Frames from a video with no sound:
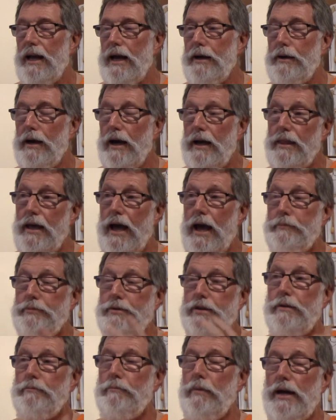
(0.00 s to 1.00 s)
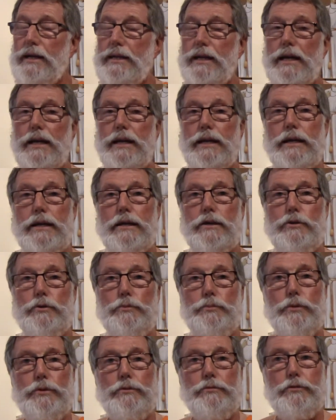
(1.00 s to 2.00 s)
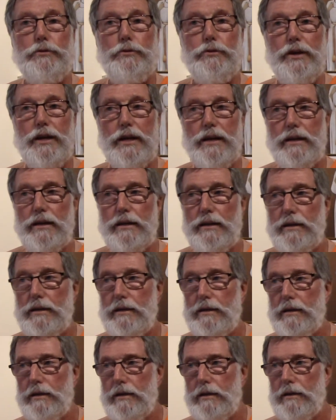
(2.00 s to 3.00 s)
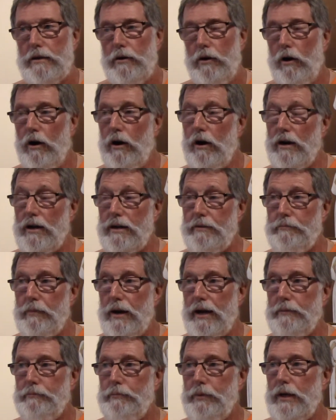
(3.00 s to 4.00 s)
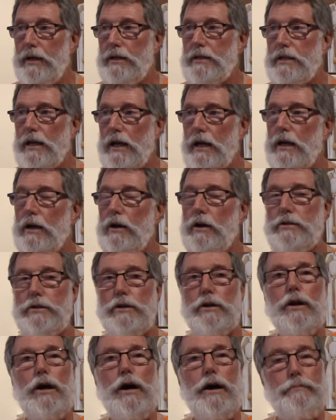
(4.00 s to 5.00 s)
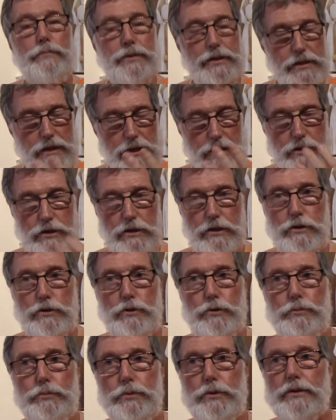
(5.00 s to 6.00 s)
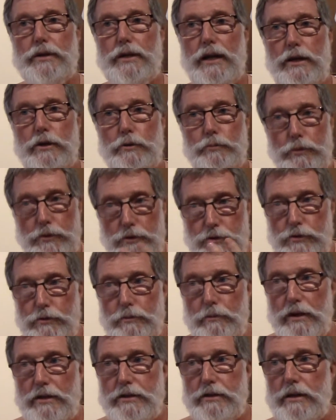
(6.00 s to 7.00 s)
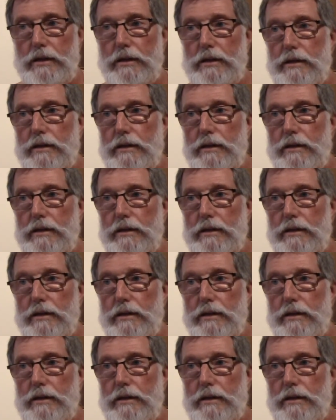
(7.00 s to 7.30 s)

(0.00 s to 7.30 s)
either absent-mindedly you put food in, or it might be a psychological compensation you put too much in.